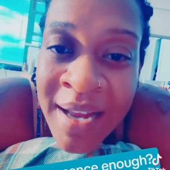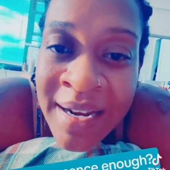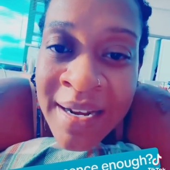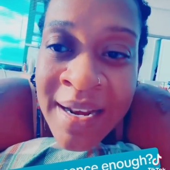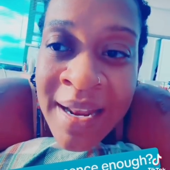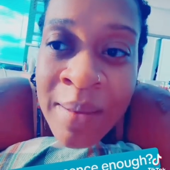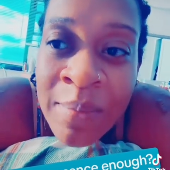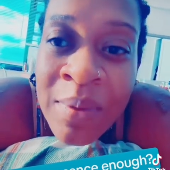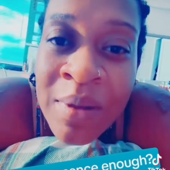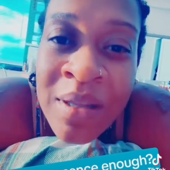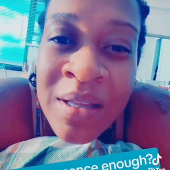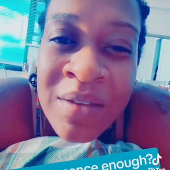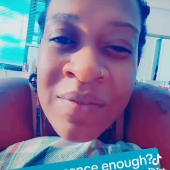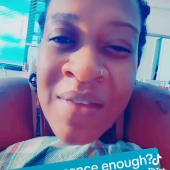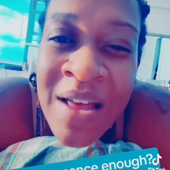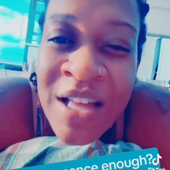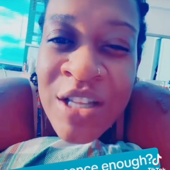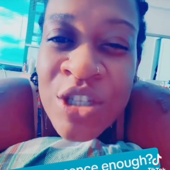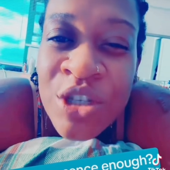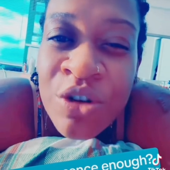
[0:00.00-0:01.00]
And I believe
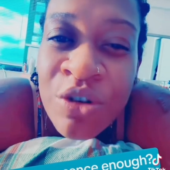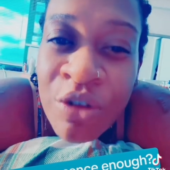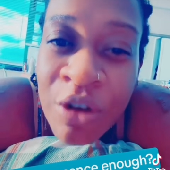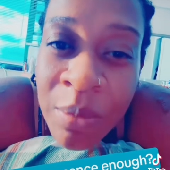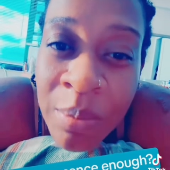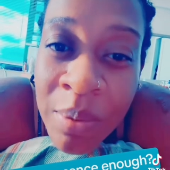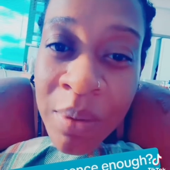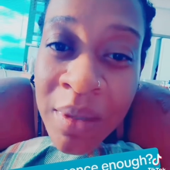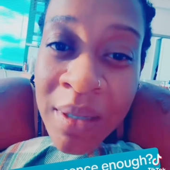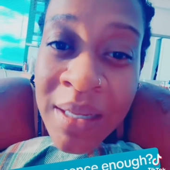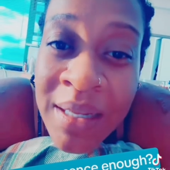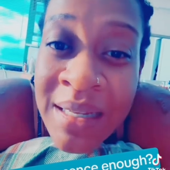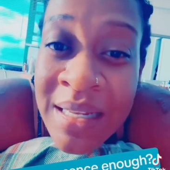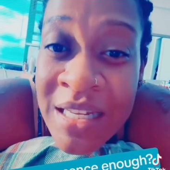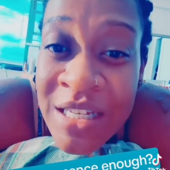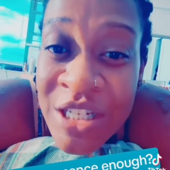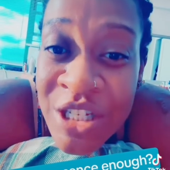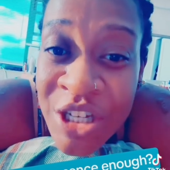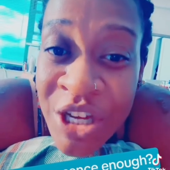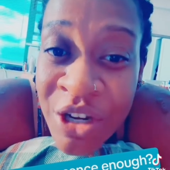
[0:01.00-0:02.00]
that's crippling
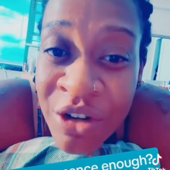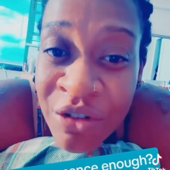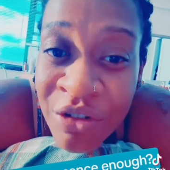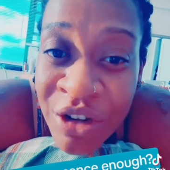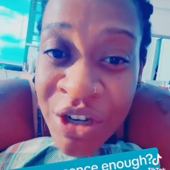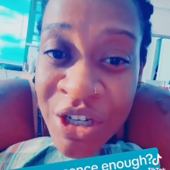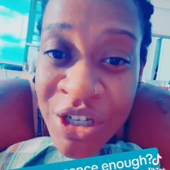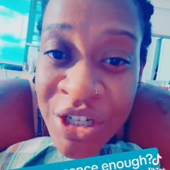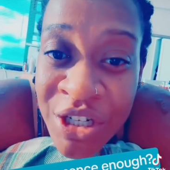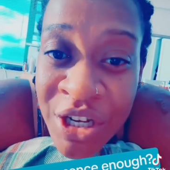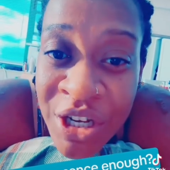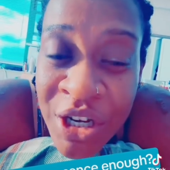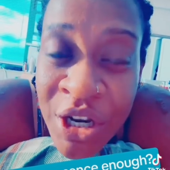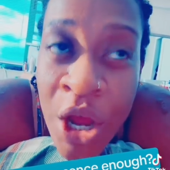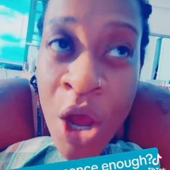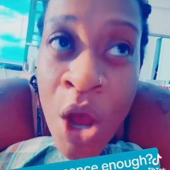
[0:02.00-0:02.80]
this generation,